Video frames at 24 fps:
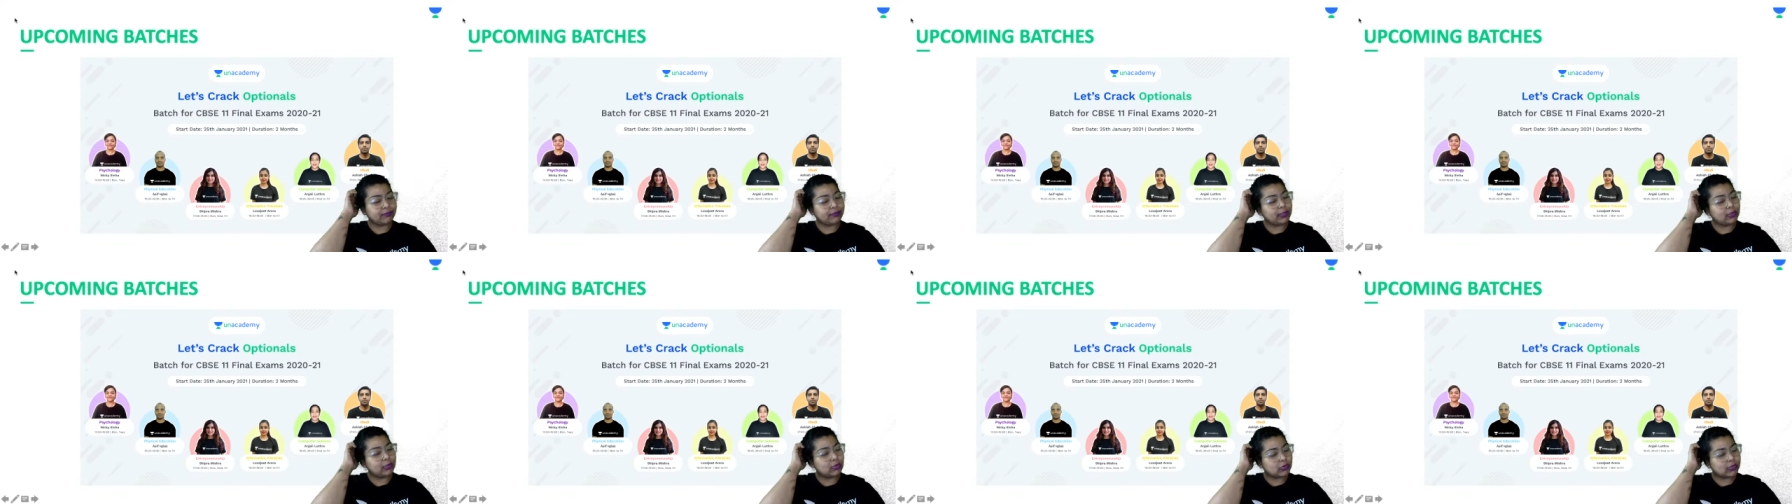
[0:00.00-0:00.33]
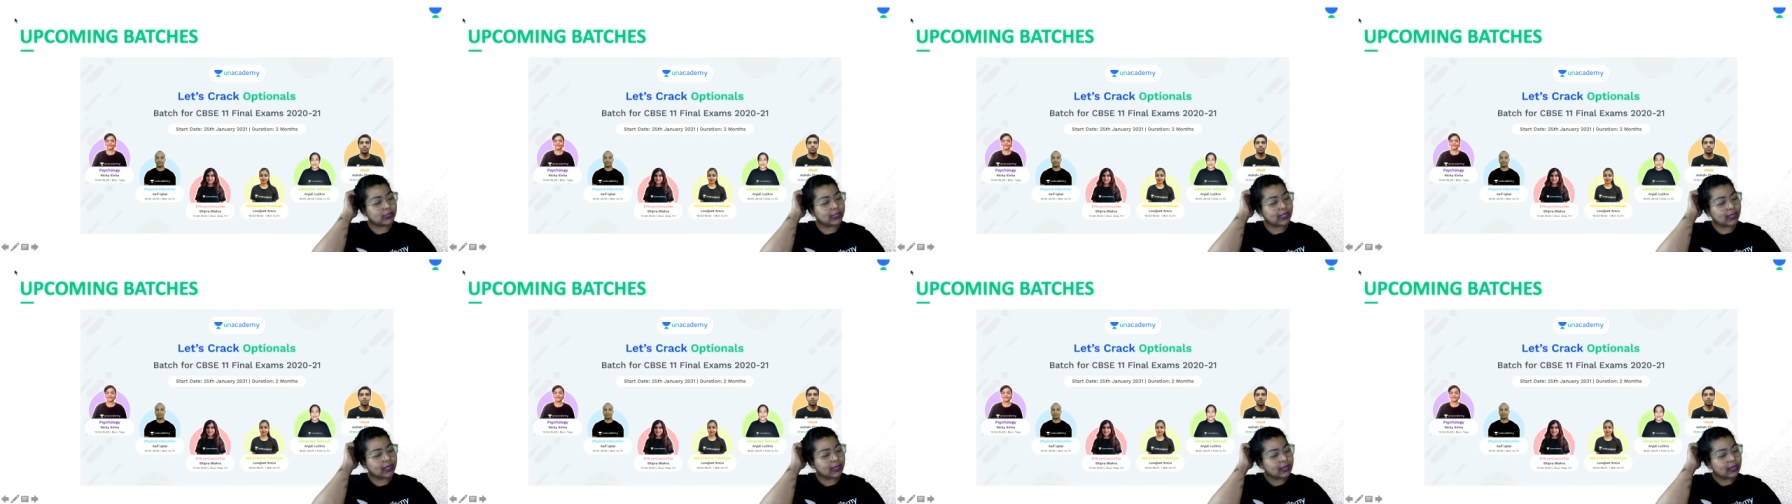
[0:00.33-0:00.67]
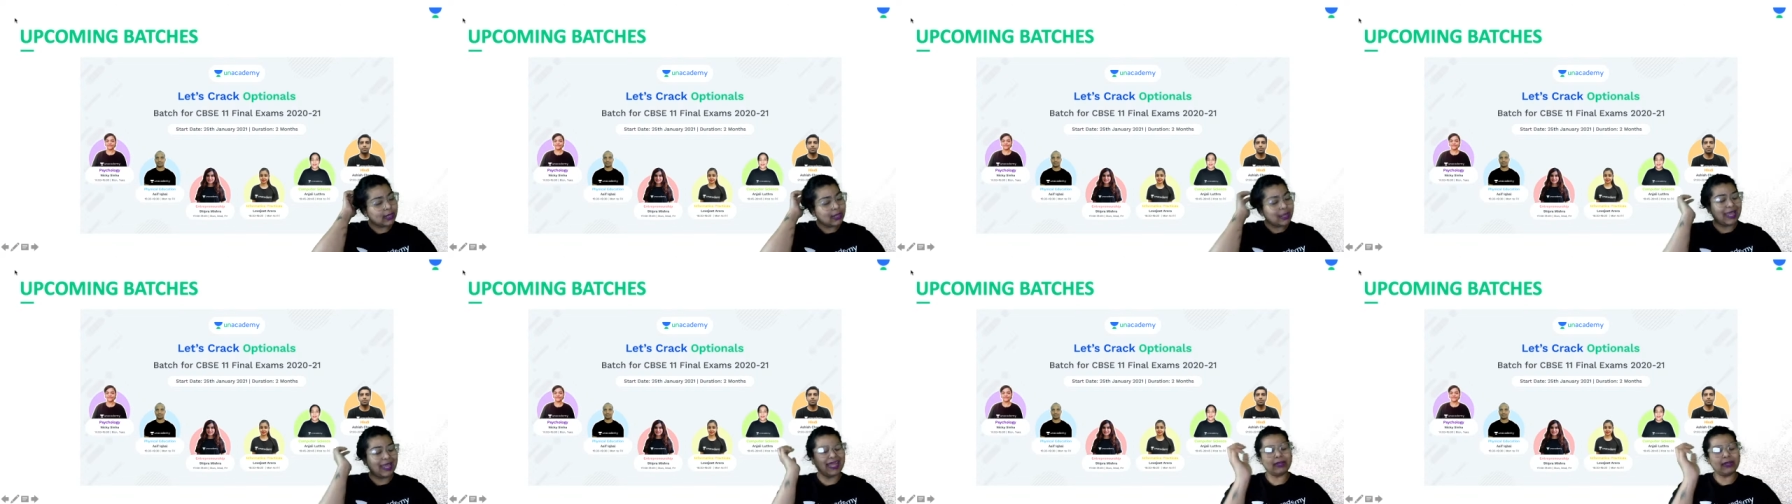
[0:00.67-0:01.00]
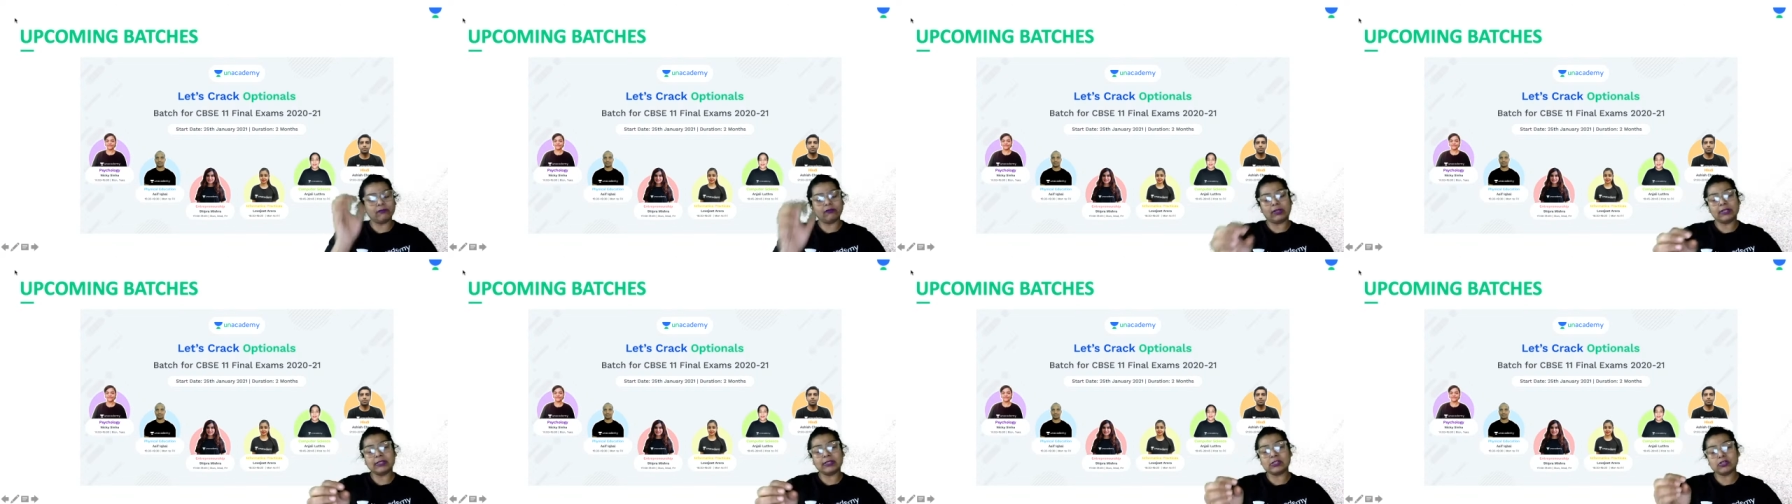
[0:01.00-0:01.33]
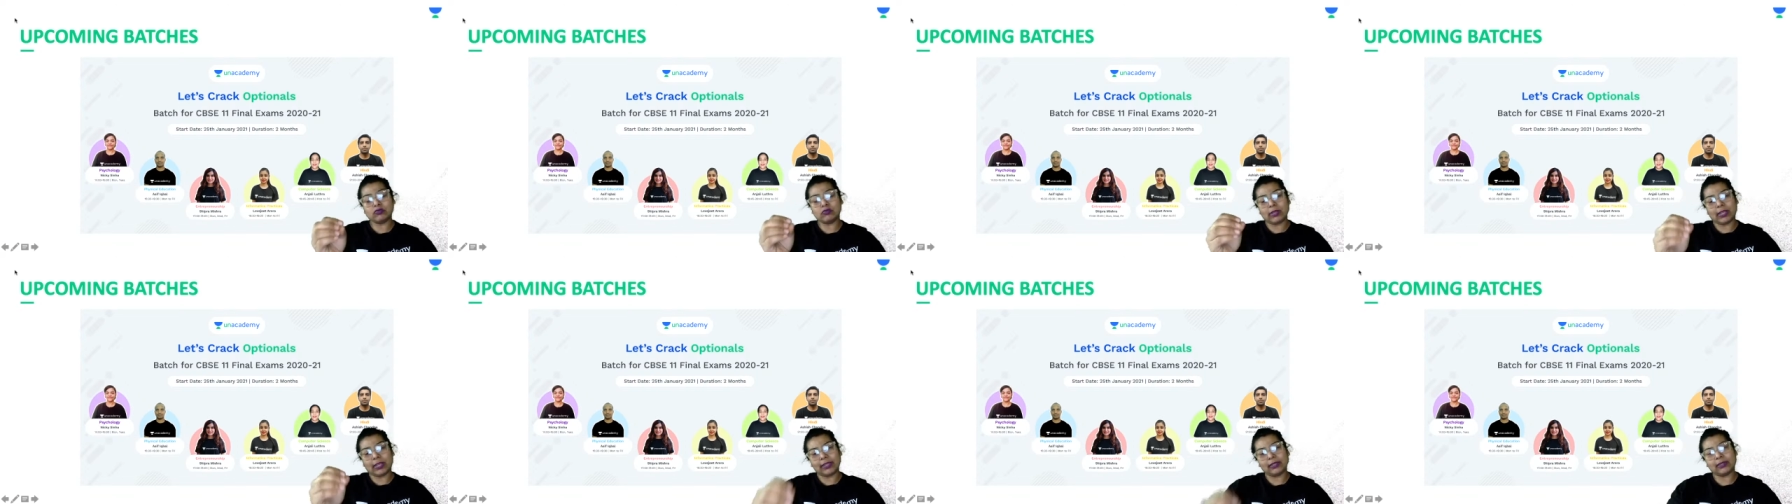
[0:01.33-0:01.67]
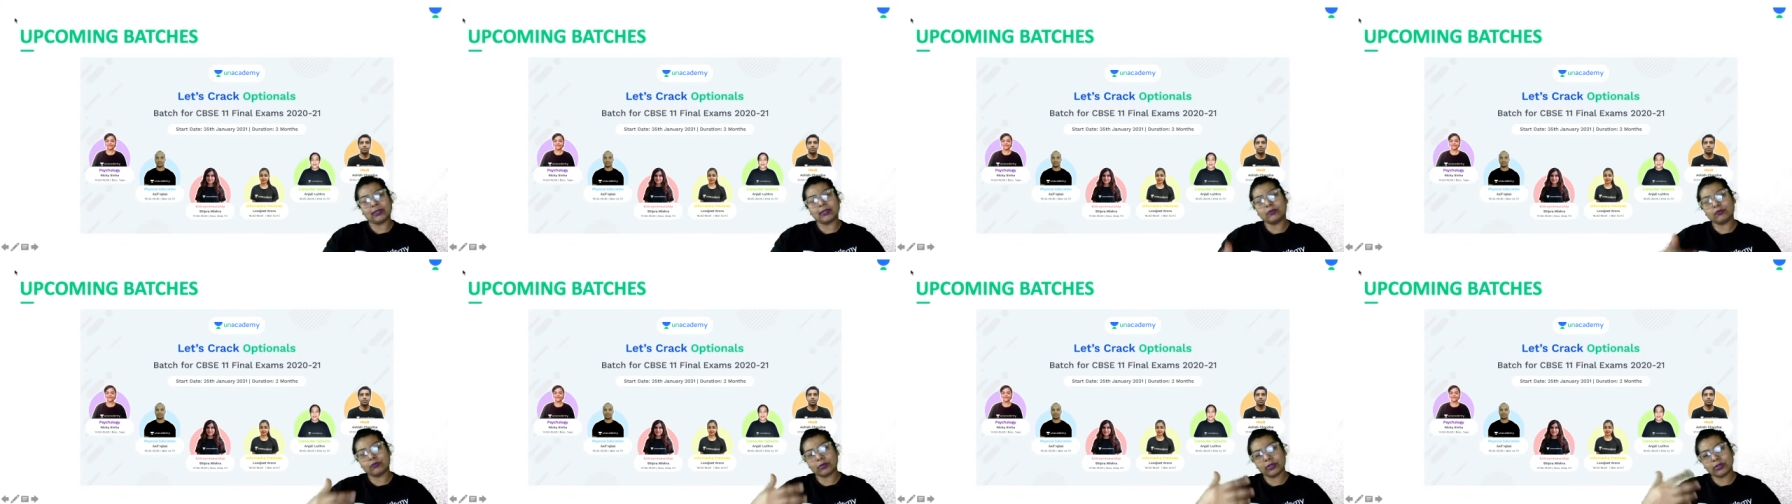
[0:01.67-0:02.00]
below there, and once you like
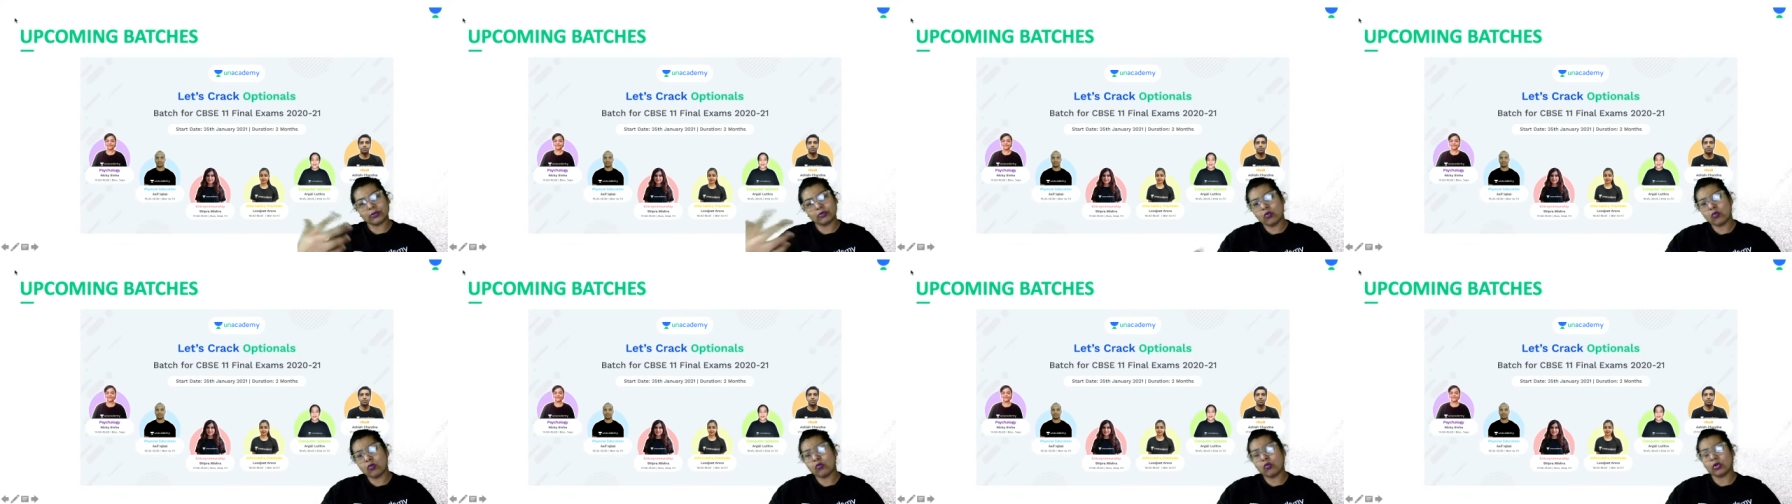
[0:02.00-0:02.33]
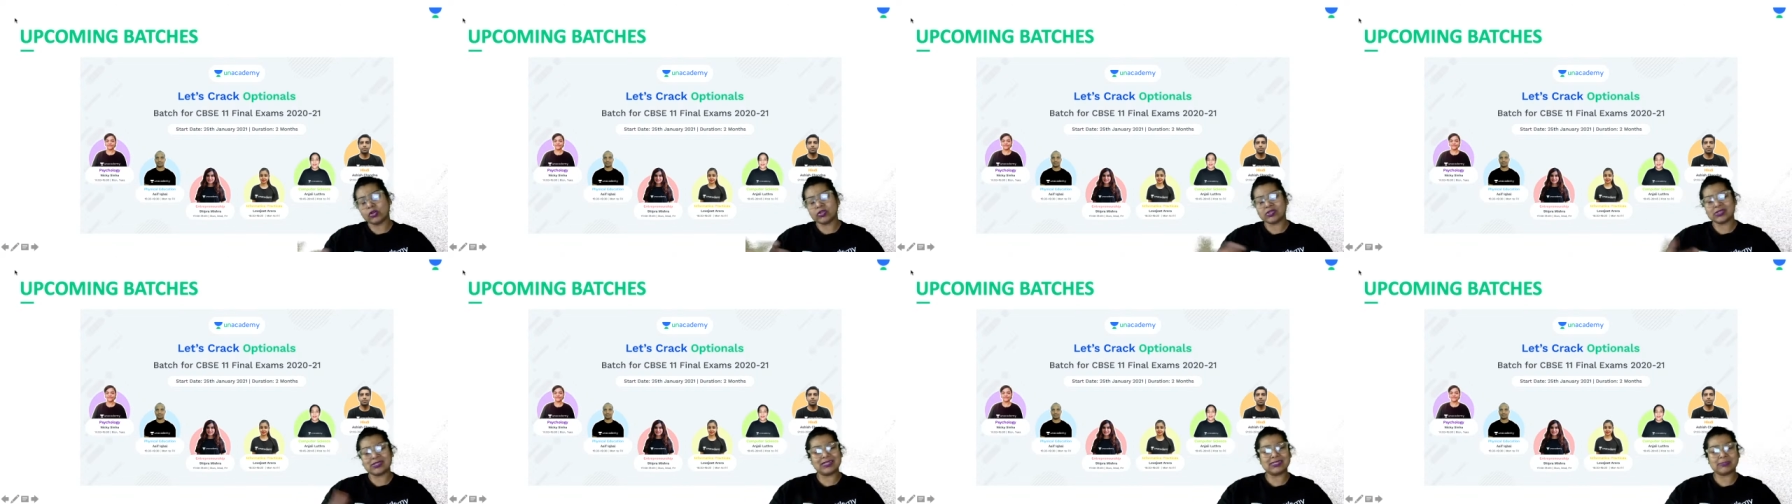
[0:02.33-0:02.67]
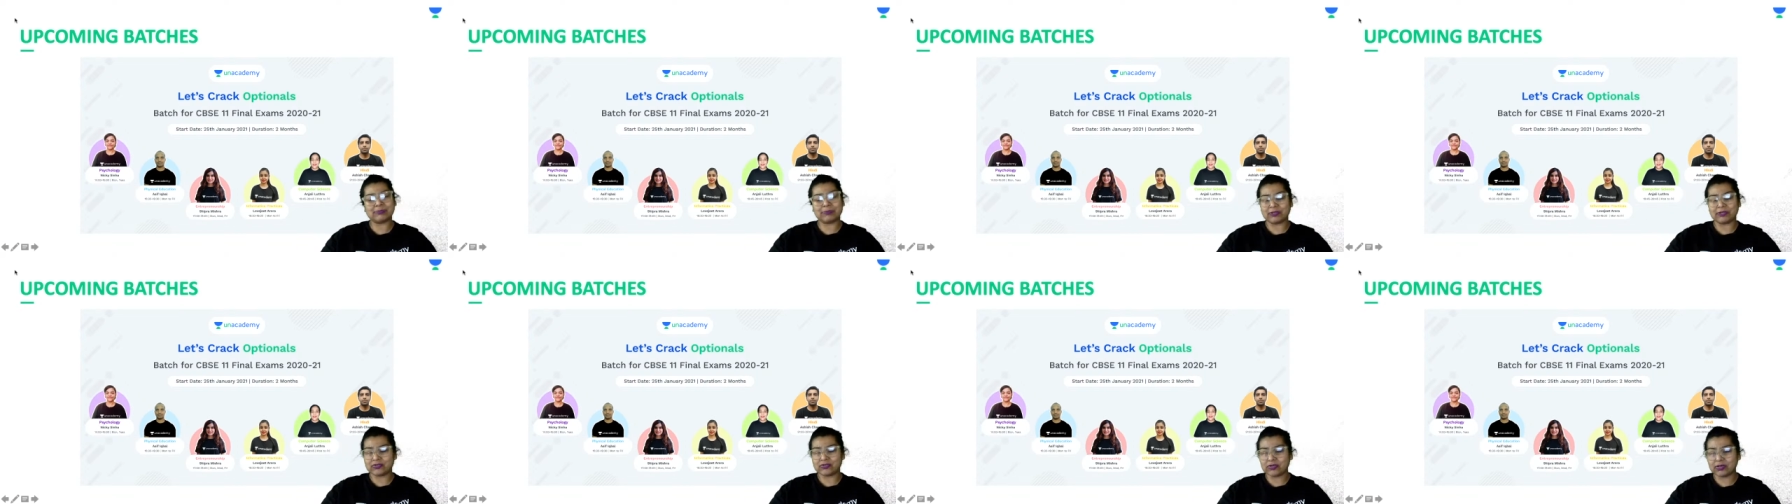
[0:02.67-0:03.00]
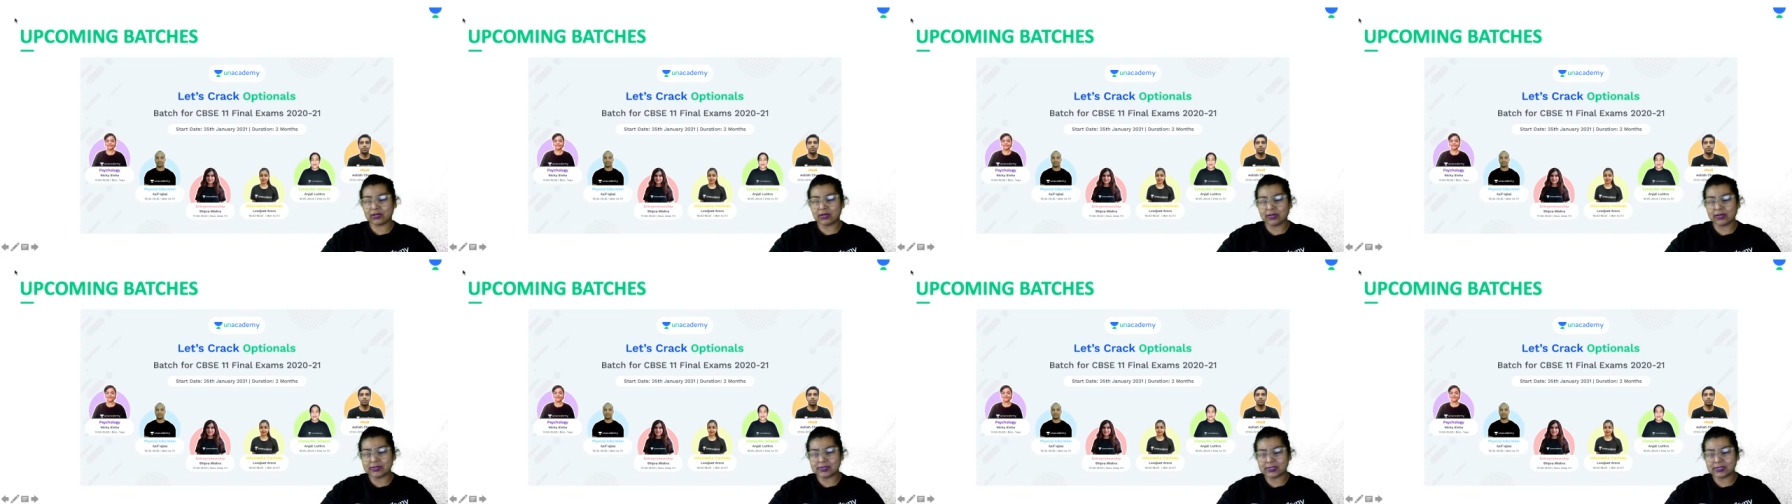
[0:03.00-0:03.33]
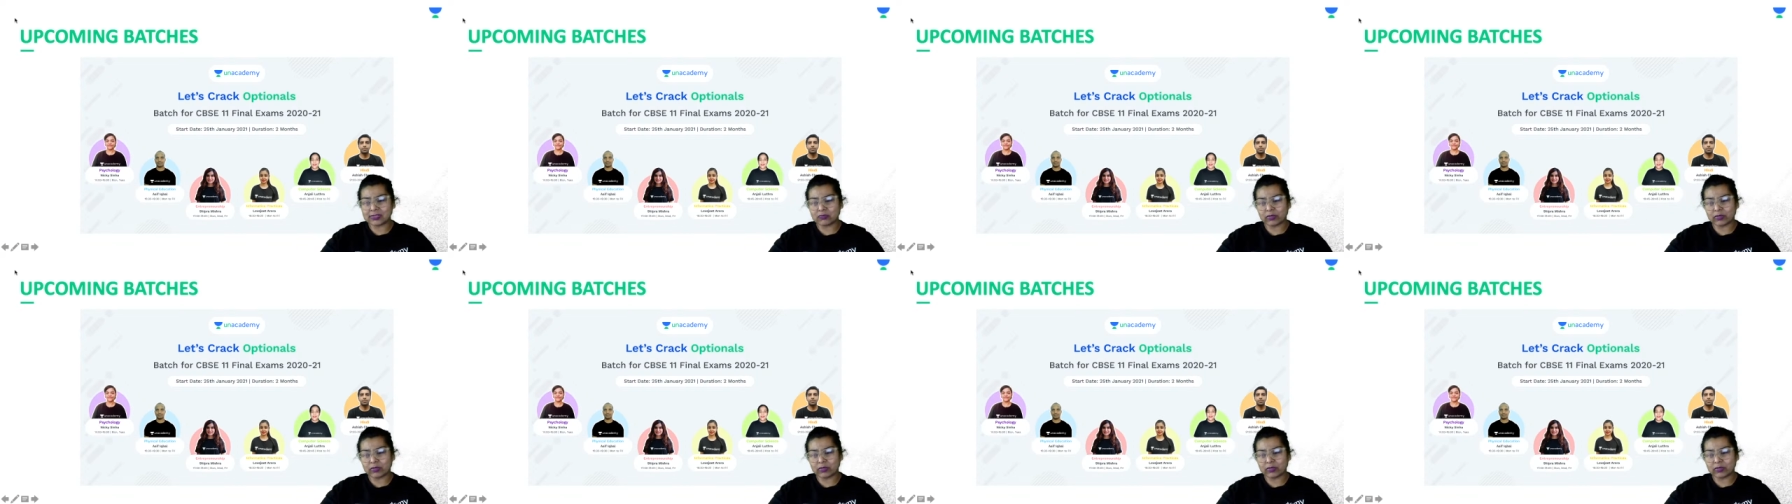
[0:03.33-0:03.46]
it, you can go watch these special classes,